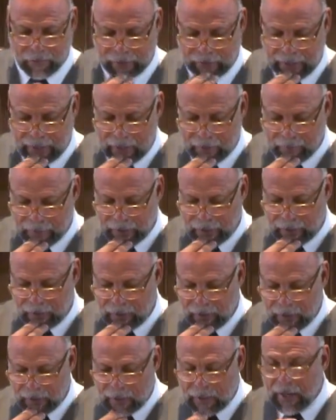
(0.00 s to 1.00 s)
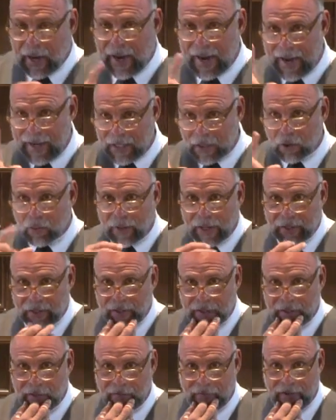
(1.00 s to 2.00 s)
I really am. But I had a
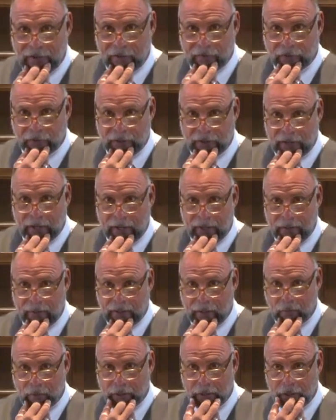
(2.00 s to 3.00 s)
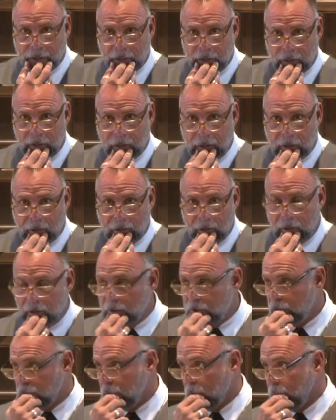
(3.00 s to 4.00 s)
crisis of faith for a day that I want to
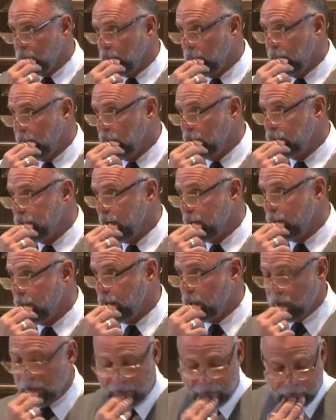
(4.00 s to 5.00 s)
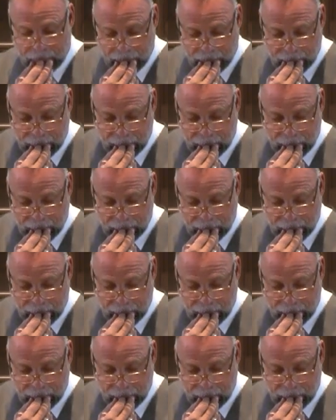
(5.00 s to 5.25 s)
sh- completely share with you.